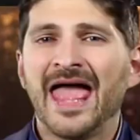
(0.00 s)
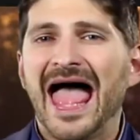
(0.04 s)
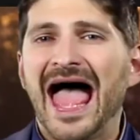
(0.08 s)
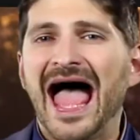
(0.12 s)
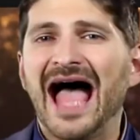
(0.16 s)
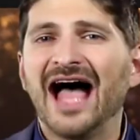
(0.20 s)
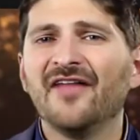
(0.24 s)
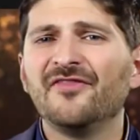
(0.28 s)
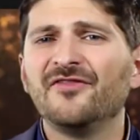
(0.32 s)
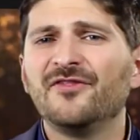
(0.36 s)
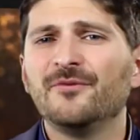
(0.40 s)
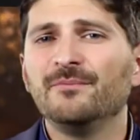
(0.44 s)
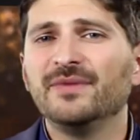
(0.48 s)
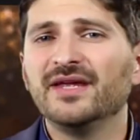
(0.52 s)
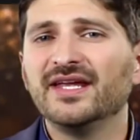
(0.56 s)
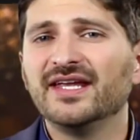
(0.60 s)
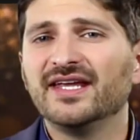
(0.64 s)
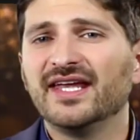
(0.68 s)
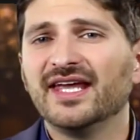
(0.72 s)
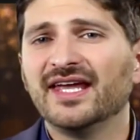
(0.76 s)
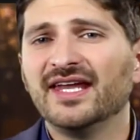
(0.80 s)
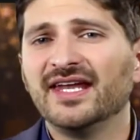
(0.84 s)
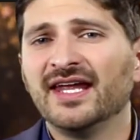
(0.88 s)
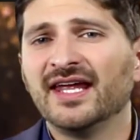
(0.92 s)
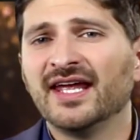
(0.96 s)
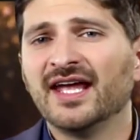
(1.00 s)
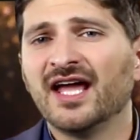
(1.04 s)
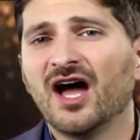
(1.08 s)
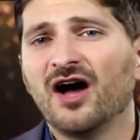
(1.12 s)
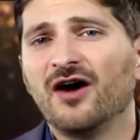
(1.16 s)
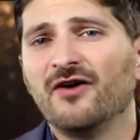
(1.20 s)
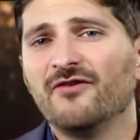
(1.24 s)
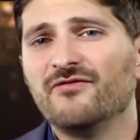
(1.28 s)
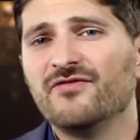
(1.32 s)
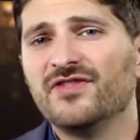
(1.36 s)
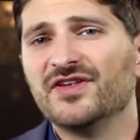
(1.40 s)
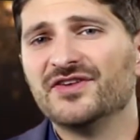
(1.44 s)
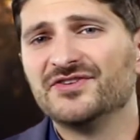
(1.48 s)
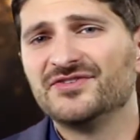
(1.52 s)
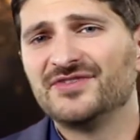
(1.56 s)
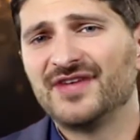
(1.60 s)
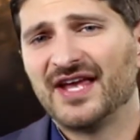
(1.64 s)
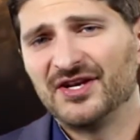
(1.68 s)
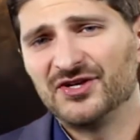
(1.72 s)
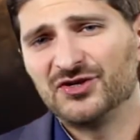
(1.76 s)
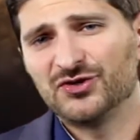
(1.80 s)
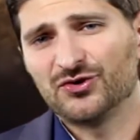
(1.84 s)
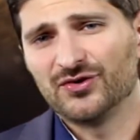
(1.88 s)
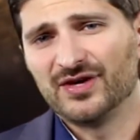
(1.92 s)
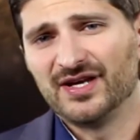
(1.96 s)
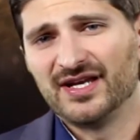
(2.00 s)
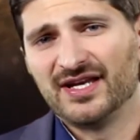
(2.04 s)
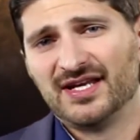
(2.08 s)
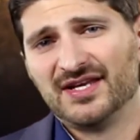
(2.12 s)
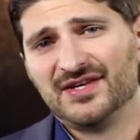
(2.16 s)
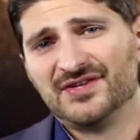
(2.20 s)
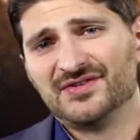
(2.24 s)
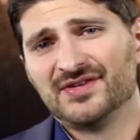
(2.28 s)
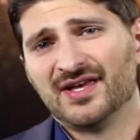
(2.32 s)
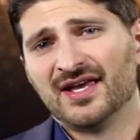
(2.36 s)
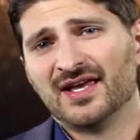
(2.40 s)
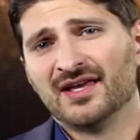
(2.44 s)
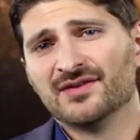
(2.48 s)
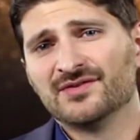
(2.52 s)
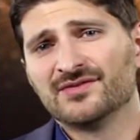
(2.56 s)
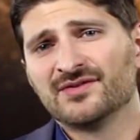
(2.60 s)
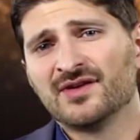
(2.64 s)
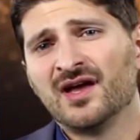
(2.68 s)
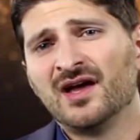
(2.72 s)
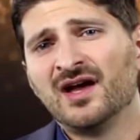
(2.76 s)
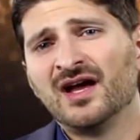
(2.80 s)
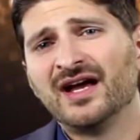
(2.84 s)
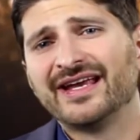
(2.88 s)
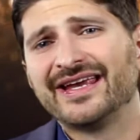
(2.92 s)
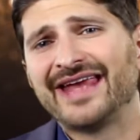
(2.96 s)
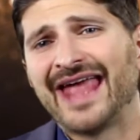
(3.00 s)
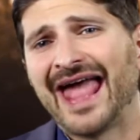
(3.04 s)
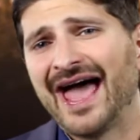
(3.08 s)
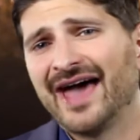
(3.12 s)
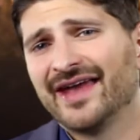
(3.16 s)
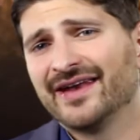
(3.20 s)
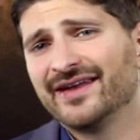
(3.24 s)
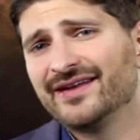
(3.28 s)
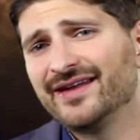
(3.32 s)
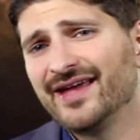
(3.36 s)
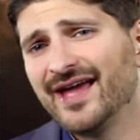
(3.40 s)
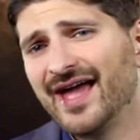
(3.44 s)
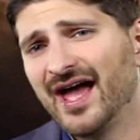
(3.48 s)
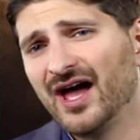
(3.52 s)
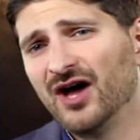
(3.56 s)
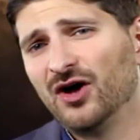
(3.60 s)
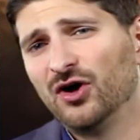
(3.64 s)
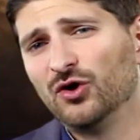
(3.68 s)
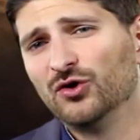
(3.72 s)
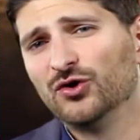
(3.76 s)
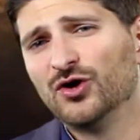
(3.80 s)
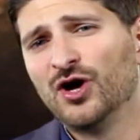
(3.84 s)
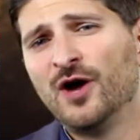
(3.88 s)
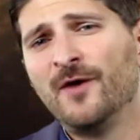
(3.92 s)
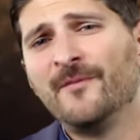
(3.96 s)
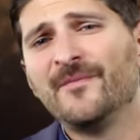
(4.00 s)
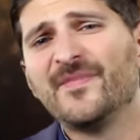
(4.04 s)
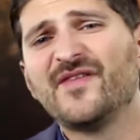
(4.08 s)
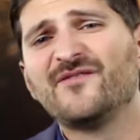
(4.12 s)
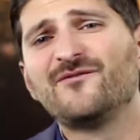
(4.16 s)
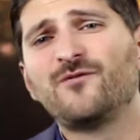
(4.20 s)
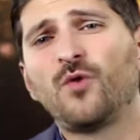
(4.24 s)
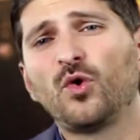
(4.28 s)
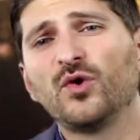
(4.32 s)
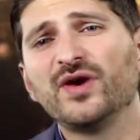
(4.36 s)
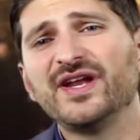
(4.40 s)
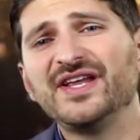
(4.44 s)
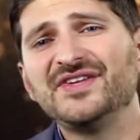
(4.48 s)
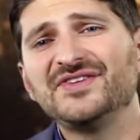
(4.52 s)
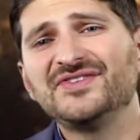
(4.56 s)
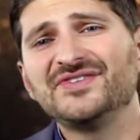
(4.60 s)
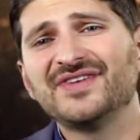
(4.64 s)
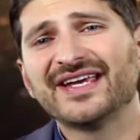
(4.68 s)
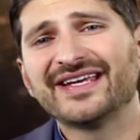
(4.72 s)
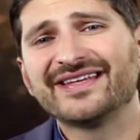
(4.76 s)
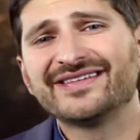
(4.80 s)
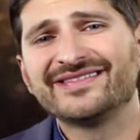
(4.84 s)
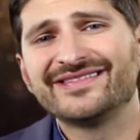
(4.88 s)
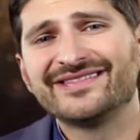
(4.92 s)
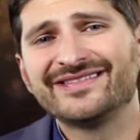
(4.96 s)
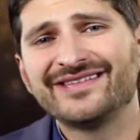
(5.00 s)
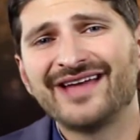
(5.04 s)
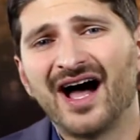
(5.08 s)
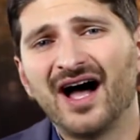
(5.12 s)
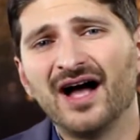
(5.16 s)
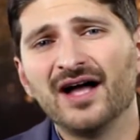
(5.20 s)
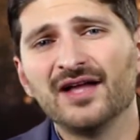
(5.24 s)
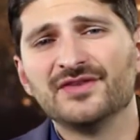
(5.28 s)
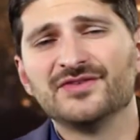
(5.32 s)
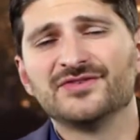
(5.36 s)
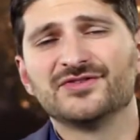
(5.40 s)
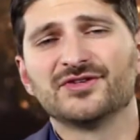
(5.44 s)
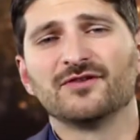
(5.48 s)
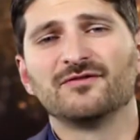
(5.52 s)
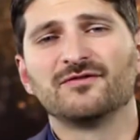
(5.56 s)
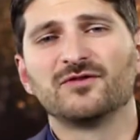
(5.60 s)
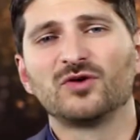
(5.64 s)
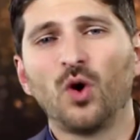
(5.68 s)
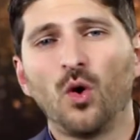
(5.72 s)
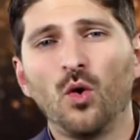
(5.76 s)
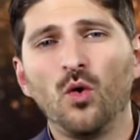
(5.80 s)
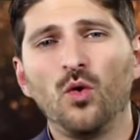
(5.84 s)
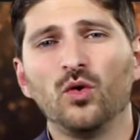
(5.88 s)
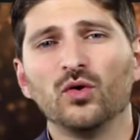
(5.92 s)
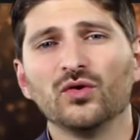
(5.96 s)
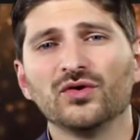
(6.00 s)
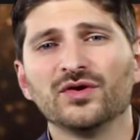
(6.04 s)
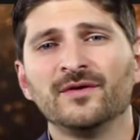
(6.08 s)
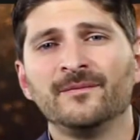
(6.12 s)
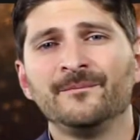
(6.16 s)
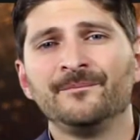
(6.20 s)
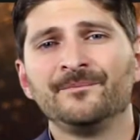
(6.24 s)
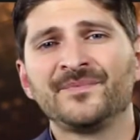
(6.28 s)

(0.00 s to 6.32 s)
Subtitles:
At the beginning of the century, he says, Canada held 46 tons of gold.